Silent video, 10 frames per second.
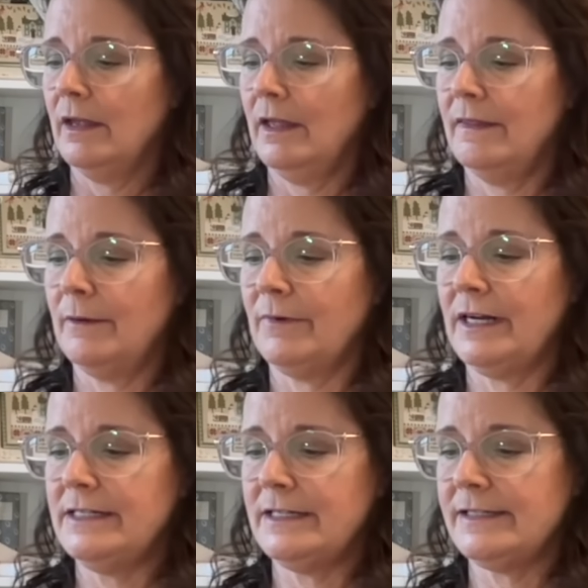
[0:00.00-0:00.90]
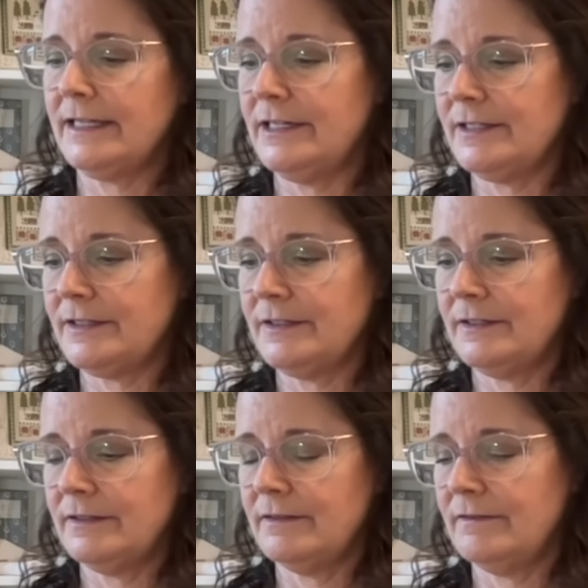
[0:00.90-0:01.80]
And then what I did is I just
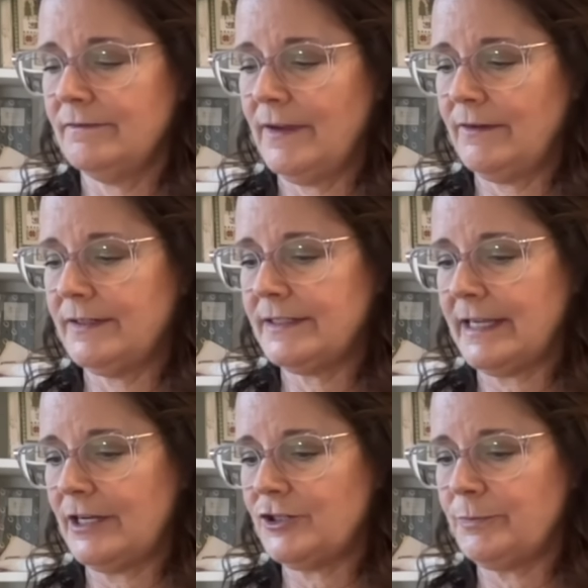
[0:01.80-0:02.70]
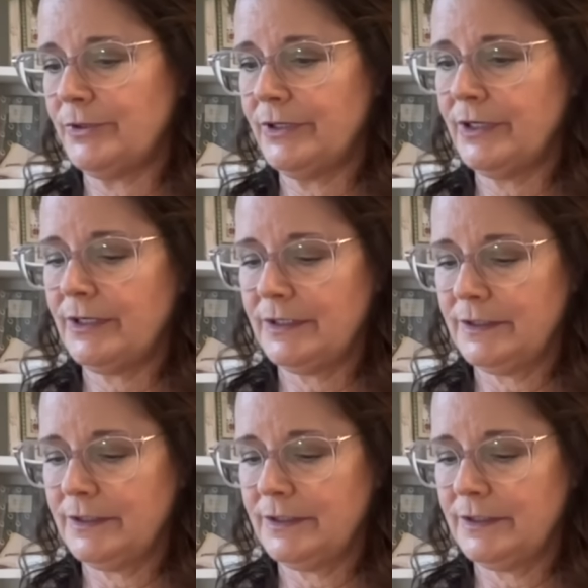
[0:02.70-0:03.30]
found a sketchbook.